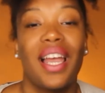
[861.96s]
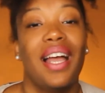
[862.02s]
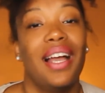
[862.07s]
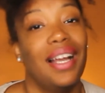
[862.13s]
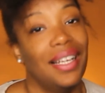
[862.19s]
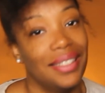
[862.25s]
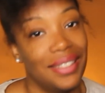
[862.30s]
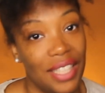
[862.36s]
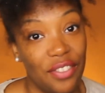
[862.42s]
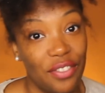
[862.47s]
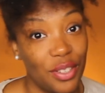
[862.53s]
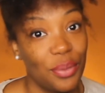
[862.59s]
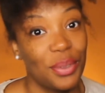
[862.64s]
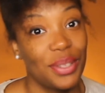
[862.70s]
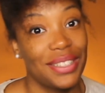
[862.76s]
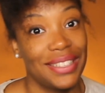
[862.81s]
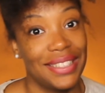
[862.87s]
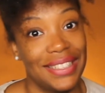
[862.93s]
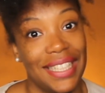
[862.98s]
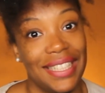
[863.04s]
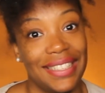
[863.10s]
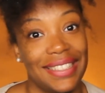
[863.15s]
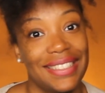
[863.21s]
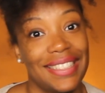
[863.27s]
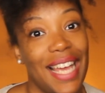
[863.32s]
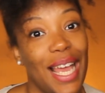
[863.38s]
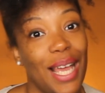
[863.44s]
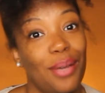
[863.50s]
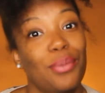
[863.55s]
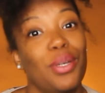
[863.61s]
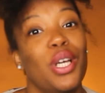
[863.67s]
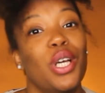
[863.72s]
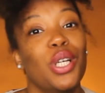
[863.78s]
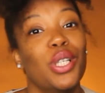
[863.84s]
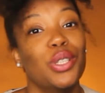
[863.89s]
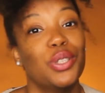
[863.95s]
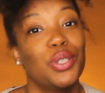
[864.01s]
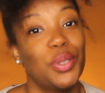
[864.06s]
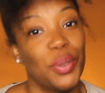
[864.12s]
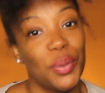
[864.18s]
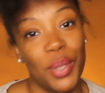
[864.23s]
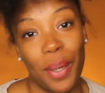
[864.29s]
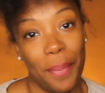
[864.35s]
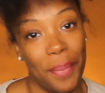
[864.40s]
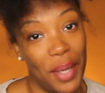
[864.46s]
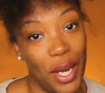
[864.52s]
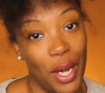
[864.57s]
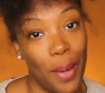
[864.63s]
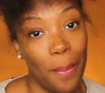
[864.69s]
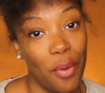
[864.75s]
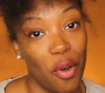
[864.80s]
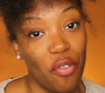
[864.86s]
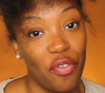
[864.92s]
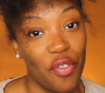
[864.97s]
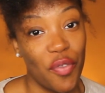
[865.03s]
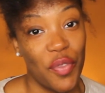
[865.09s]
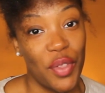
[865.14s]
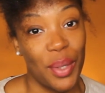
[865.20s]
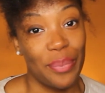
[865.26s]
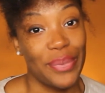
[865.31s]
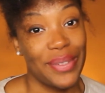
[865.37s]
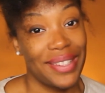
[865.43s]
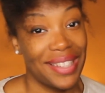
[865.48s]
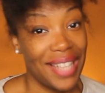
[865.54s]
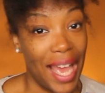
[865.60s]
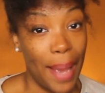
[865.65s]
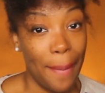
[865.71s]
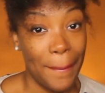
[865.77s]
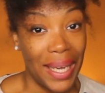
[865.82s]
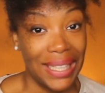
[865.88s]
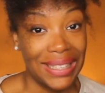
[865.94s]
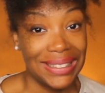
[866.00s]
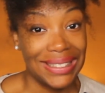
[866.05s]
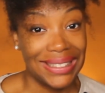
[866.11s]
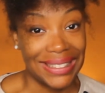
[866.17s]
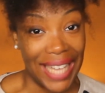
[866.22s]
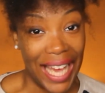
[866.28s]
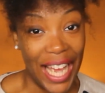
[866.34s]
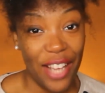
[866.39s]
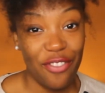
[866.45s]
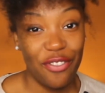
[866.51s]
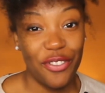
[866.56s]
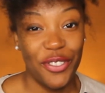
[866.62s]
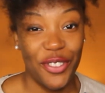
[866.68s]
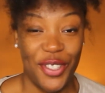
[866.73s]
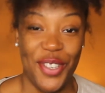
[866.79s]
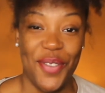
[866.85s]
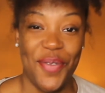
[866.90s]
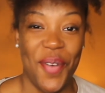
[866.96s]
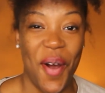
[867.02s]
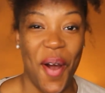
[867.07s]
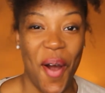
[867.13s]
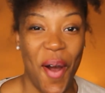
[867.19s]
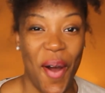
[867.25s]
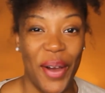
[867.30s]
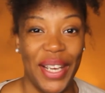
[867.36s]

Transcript: I definitely wanted to take the time to compare both of them side by side for you all,